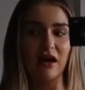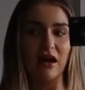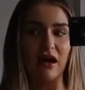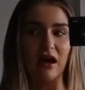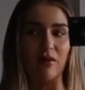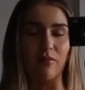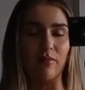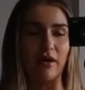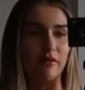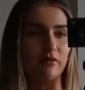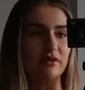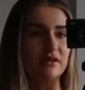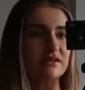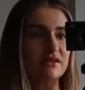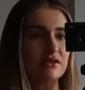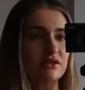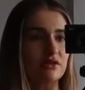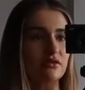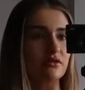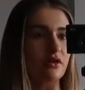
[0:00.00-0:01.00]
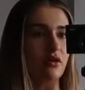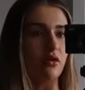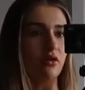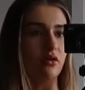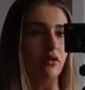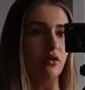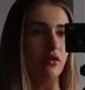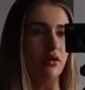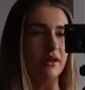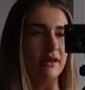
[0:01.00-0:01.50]
but I wanted to do the
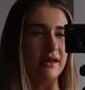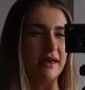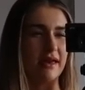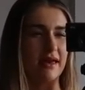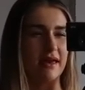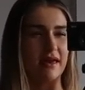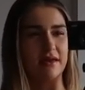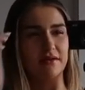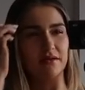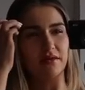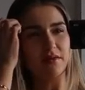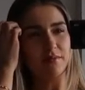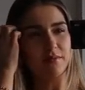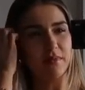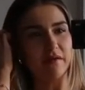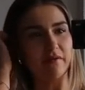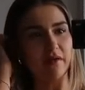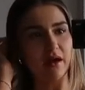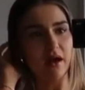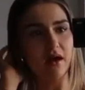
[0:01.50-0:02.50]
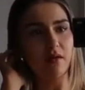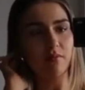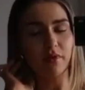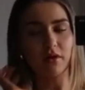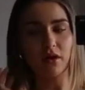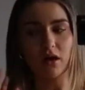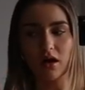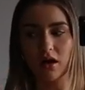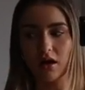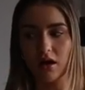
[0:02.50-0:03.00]
haul in the mirror
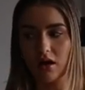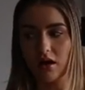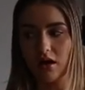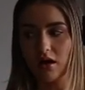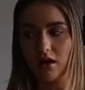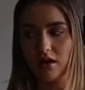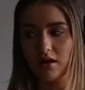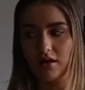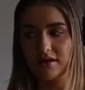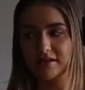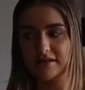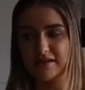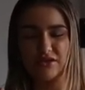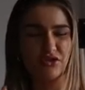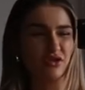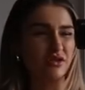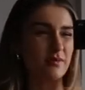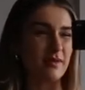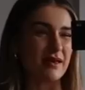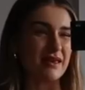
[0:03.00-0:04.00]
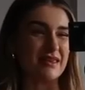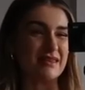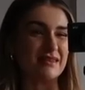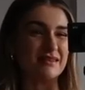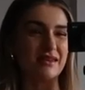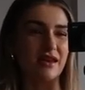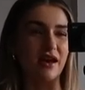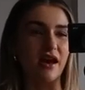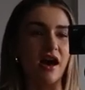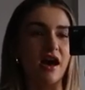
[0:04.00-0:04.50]
because it's just a bit
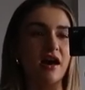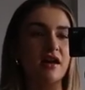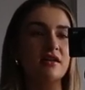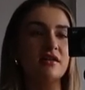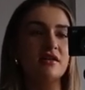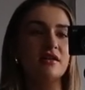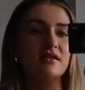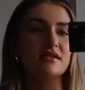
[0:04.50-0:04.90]
easier.